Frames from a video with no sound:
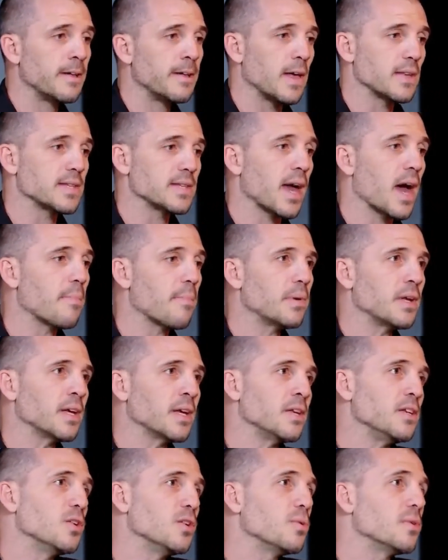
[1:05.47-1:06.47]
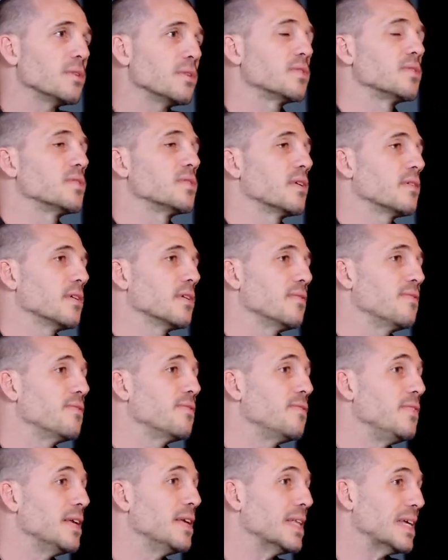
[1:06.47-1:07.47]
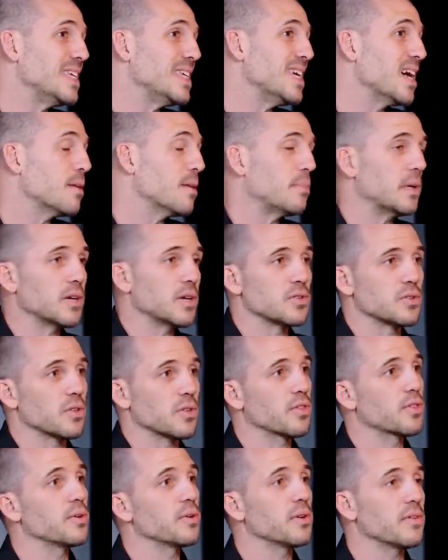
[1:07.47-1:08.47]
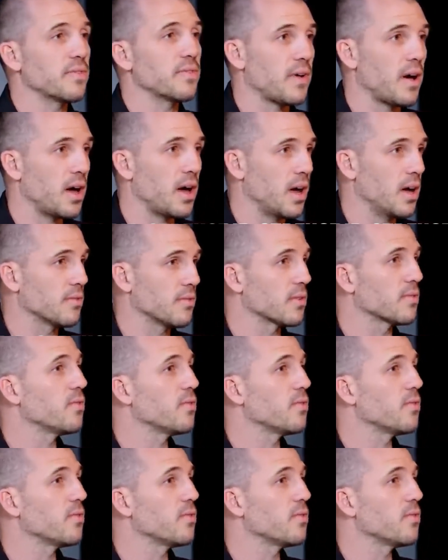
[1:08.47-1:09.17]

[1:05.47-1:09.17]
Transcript: that's happening and you don't necessarily feel it yet because you're 35 or